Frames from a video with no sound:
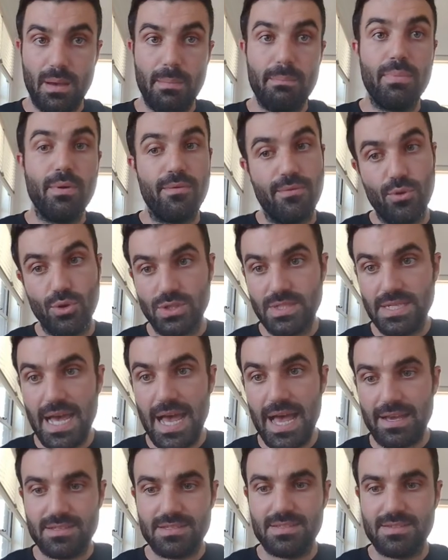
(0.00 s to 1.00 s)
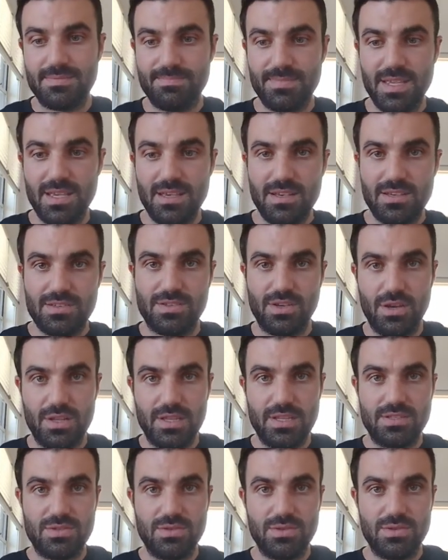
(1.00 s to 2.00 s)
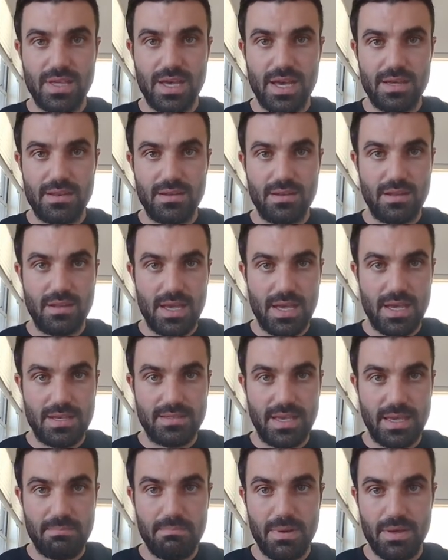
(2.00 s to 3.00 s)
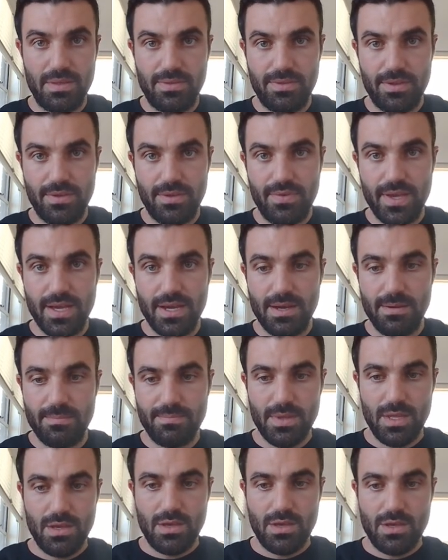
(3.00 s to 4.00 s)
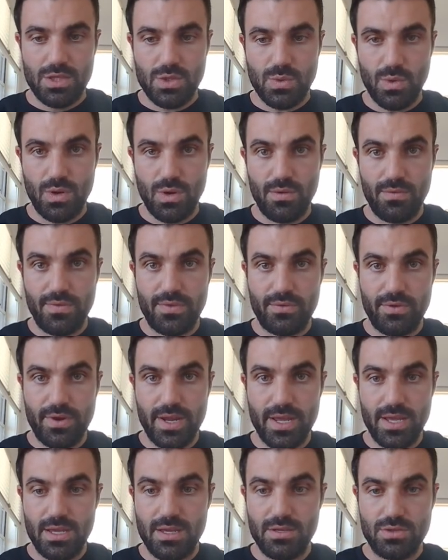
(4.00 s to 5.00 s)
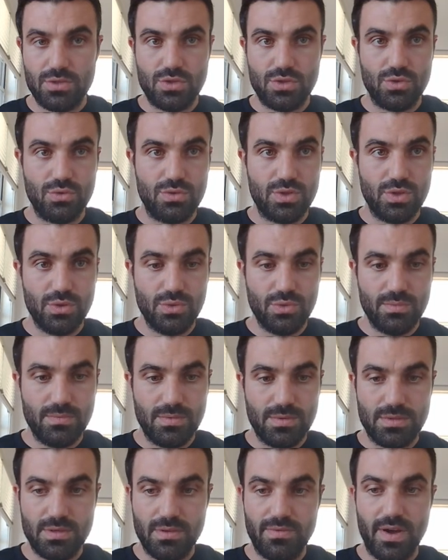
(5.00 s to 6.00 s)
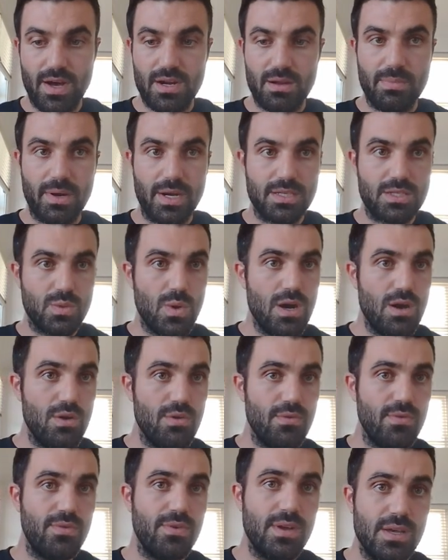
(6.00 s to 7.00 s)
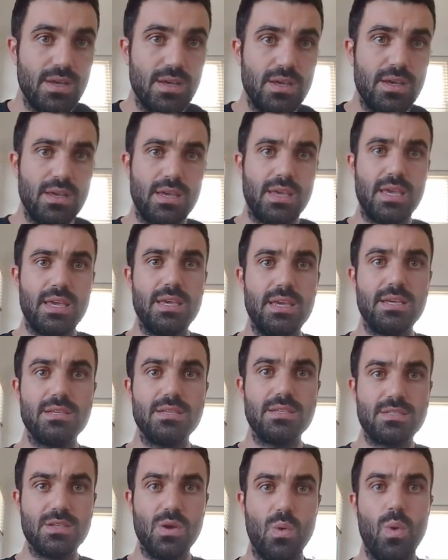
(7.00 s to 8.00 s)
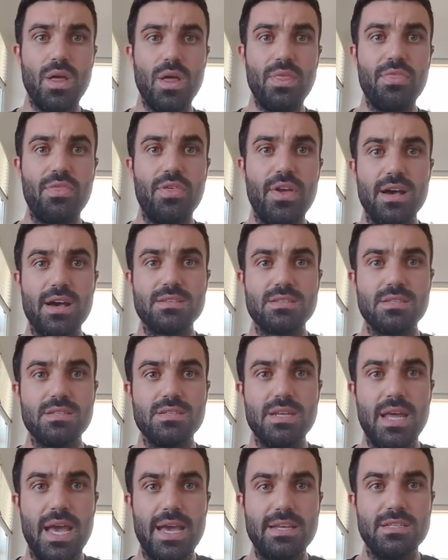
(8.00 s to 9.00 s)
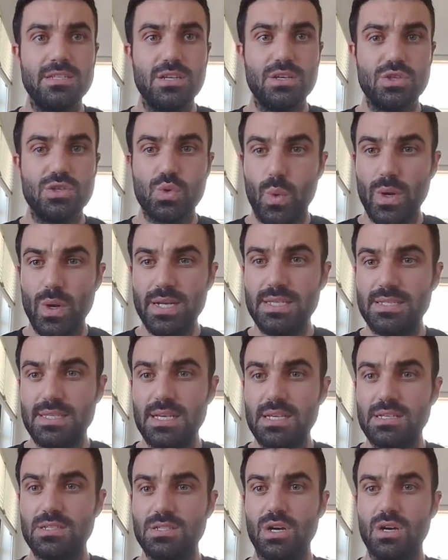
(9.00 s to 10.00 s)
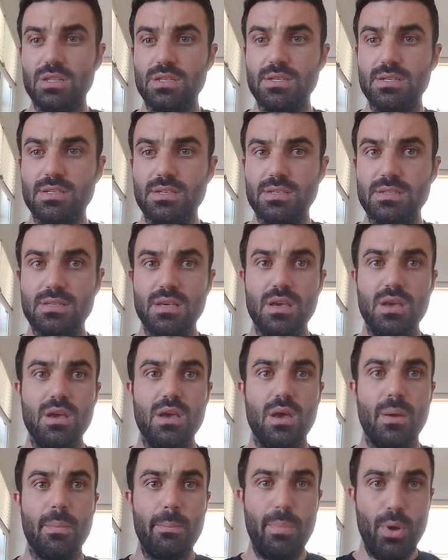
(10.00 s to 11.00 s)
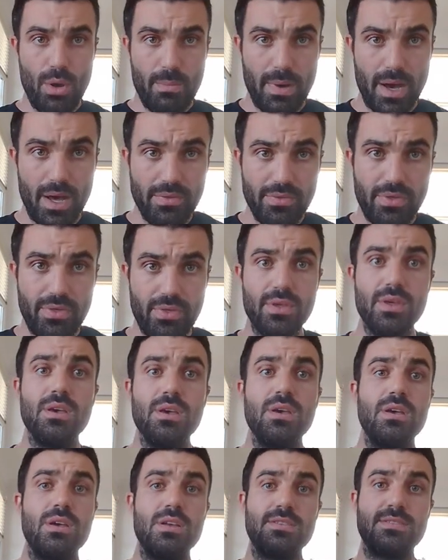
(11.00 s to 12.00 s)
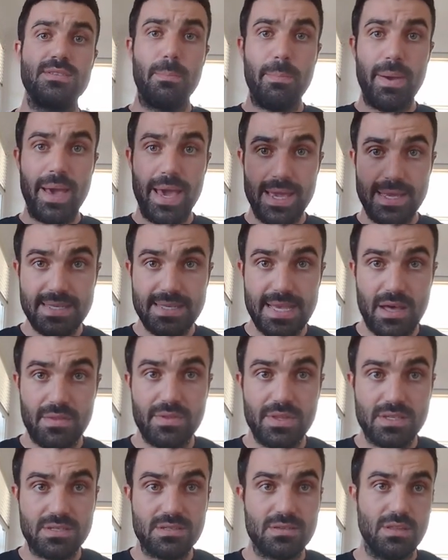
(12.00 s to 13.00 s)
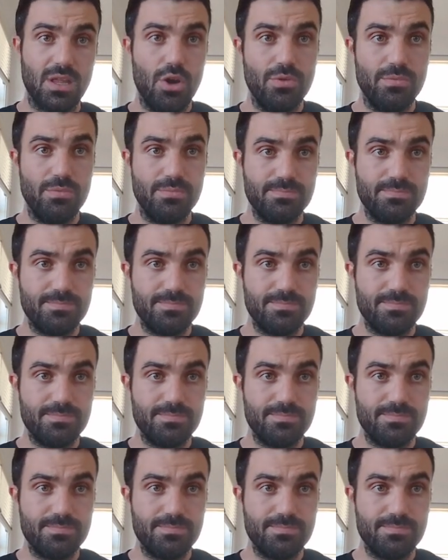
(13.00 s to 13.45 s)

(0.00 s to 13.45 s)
before tax. So let's do that as a monthly figure. 12,322 divided by 12 is $1,026 per month to pay down this loan.